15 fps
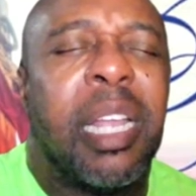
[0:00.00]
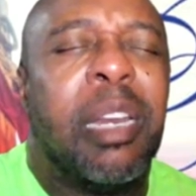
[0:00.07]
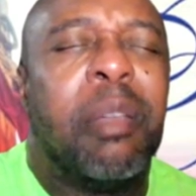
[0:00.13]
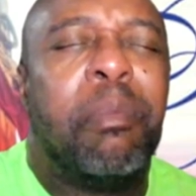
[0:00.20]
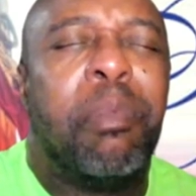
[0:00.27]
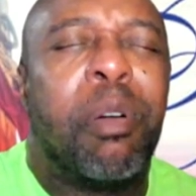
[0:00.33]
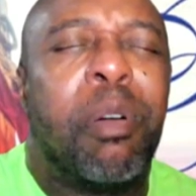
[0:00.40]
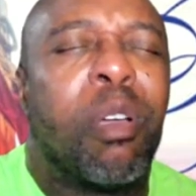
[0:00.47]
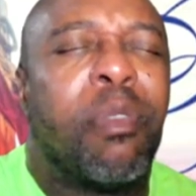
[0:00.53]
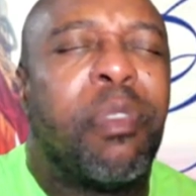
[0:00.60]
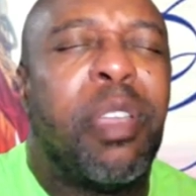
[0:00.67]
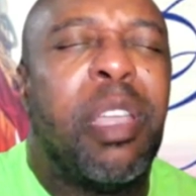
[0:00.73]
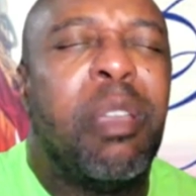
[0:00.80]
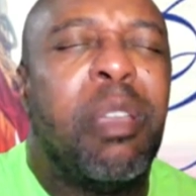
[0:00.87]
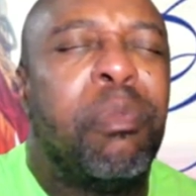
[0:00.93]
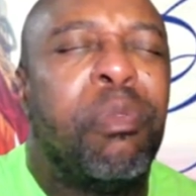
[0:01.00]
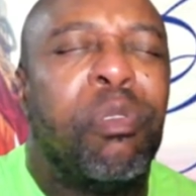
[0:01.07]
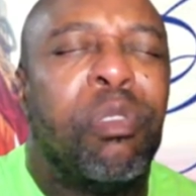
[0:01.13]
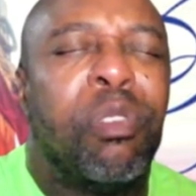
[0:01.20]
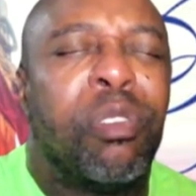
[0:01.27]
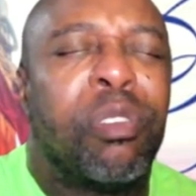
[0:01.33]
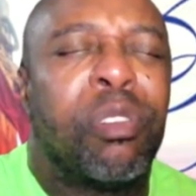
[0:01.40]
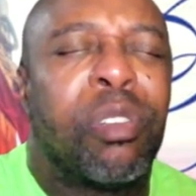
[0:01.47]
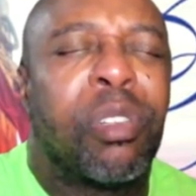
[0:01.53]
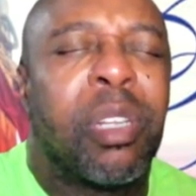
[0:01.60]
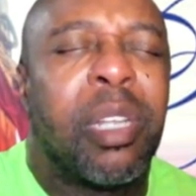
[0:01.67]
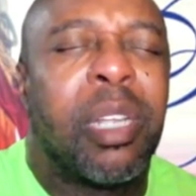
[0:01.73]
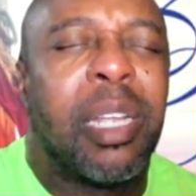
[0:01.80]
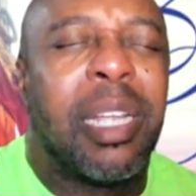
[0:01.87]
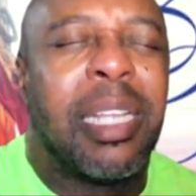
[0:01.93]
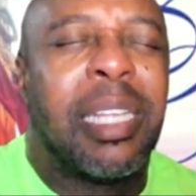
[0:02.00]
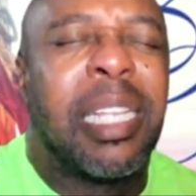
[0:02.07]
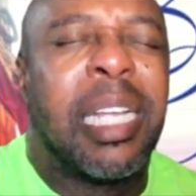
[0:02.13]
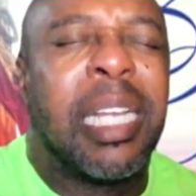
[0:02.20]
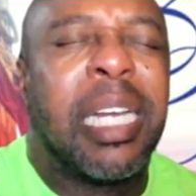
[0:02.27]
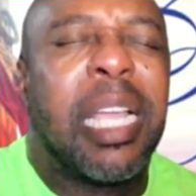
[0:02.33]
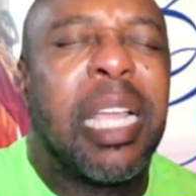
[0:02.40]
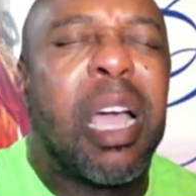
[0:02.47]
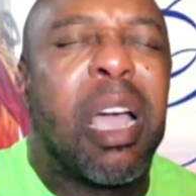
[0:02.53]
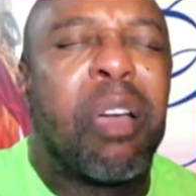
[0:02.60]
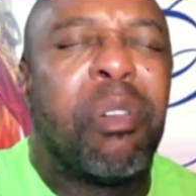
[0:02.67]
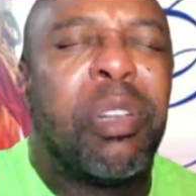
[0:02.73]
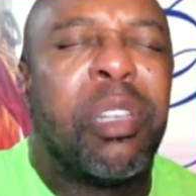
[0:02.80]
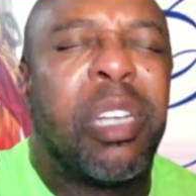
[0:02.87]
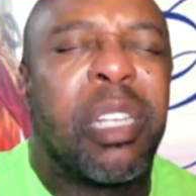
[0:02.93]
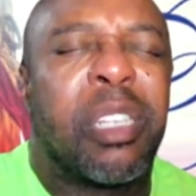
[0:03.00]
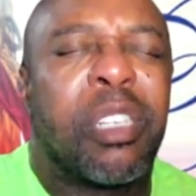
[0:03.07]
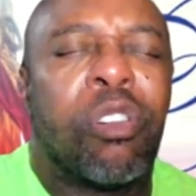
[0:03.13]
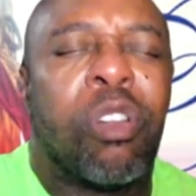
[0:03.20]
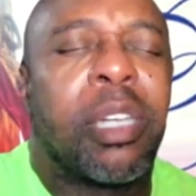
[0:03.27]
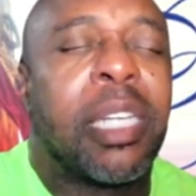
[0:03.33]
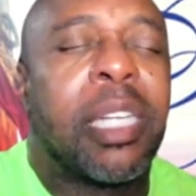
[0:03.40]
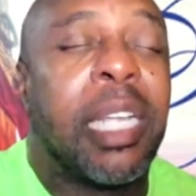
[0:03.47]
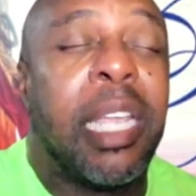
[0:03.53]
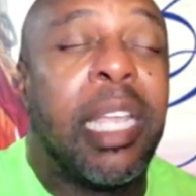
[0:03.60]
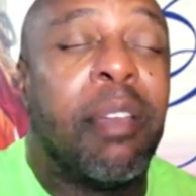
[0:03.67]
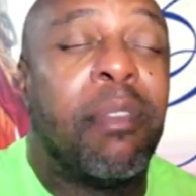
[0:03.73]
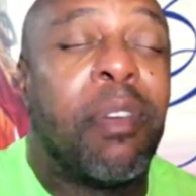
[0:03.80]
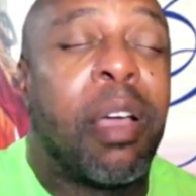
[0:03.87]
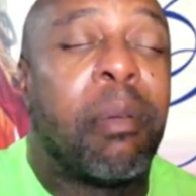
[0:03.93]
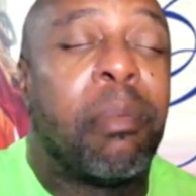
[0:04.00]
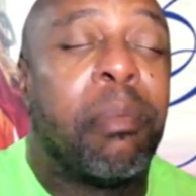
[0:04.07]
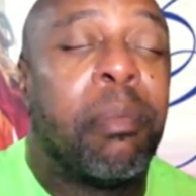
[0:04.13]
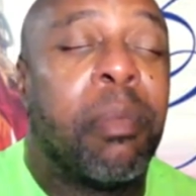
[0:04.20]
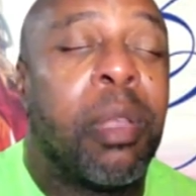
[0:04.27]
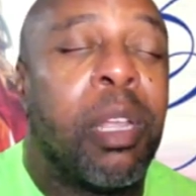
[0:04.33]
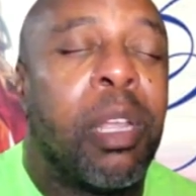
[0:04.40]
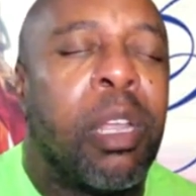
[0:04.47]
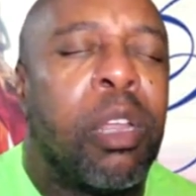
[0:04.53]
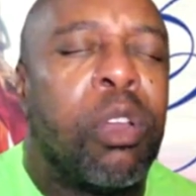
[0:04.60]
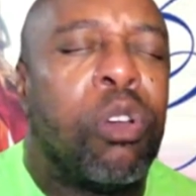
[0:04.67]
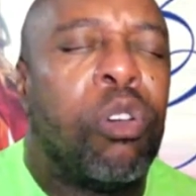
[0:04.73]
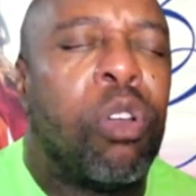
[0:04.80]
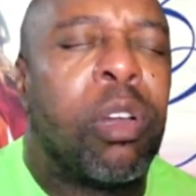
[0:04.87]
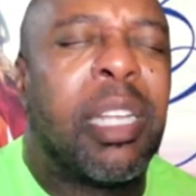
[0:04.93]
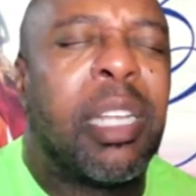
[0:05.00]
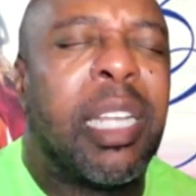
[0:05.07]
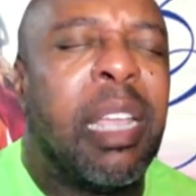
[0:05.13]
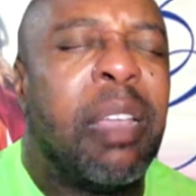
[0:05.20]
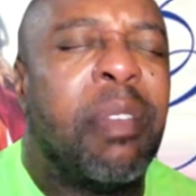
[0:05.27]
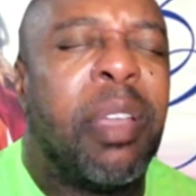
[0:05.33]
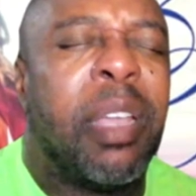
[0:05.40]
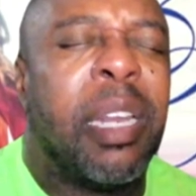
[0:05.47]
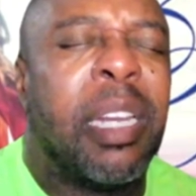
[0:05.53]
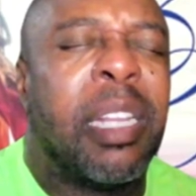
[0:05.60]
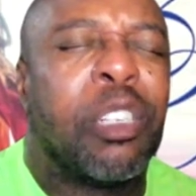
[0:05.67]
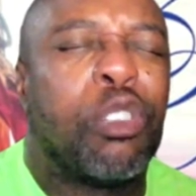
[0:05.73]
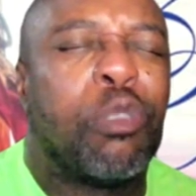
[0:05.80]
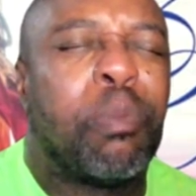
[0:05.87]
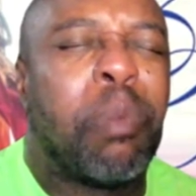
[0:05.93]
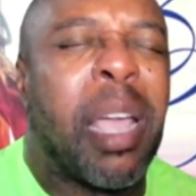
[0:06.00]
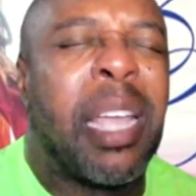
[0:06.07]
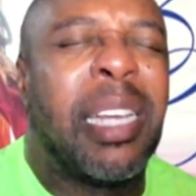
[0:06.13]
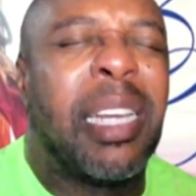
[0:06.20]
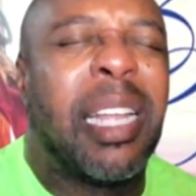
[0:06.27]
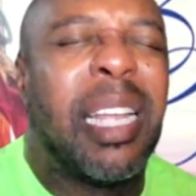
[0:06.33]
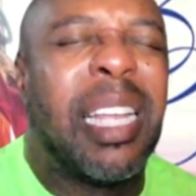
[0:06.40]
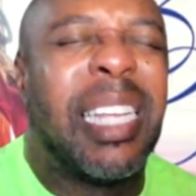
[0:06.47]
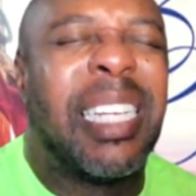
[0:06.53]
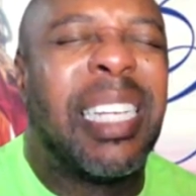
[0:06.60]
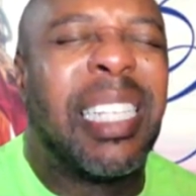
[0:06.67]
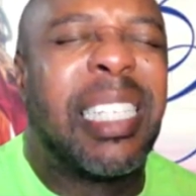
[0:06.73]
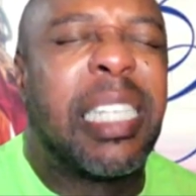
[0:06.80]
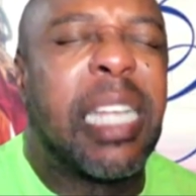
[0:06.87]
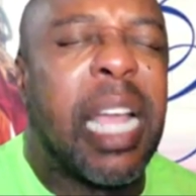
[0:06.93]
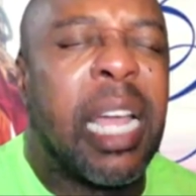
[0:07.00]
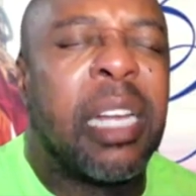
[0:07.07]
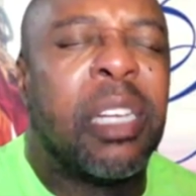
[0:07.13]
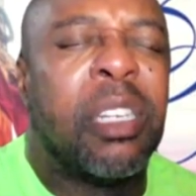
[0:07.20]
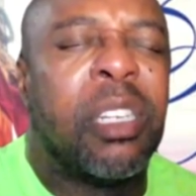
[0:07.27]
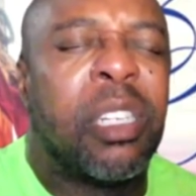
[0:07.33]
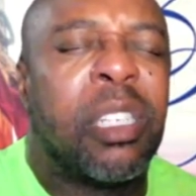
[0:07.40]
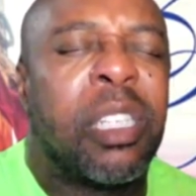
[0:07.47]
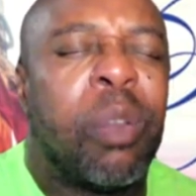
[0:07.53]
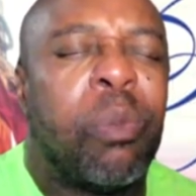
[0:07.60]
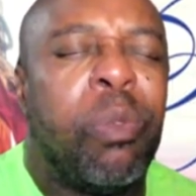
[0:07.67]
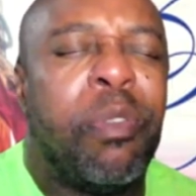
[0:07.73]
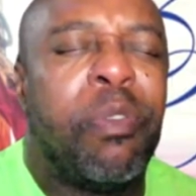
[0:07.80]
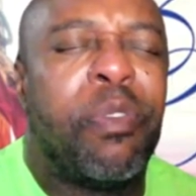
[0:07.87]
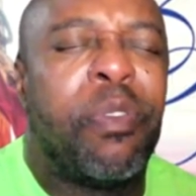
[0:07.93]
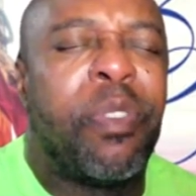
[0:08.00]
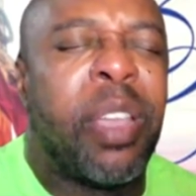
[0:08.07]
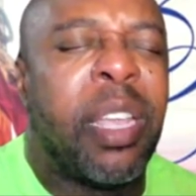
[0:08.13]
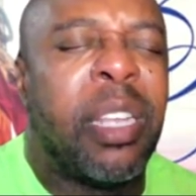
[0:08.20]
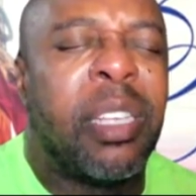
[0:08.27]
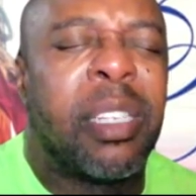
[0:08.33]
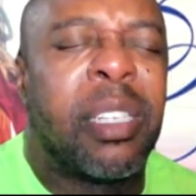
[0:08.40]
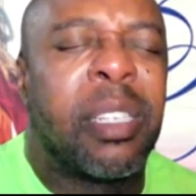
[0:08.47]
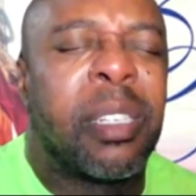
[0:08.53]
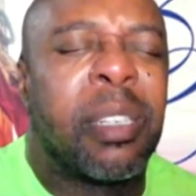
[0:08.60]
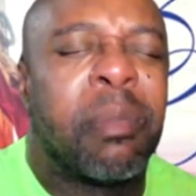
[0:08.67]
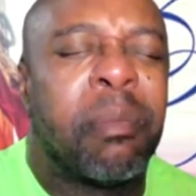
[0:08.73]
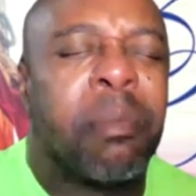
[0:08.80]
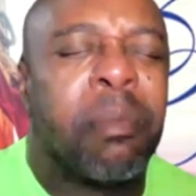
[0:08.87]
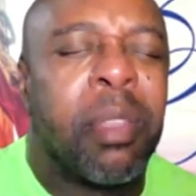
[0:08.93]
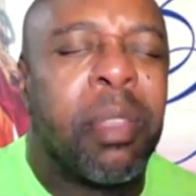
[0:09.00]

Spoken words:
in the book of Hebrews, to encourage us not to give up, not to give in, despite the challenges that we face.